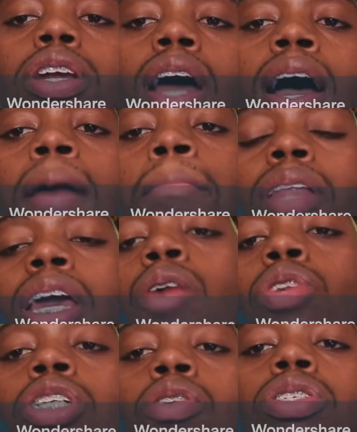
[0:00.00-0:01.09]
you're not
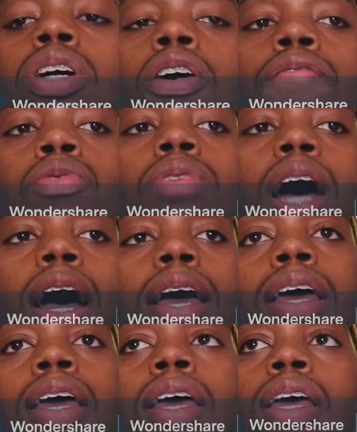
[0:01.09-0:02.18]
playing with yourself you're not
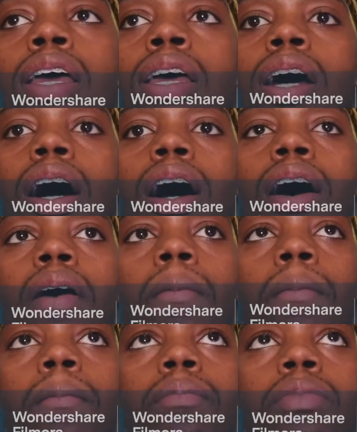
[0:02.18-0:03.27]

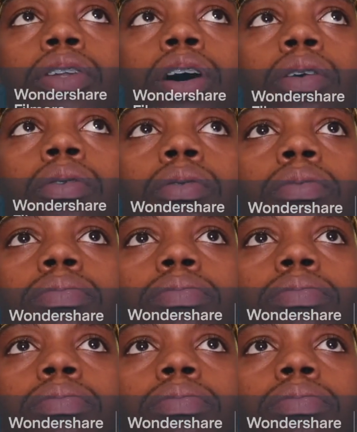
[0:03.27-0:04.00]
um, you know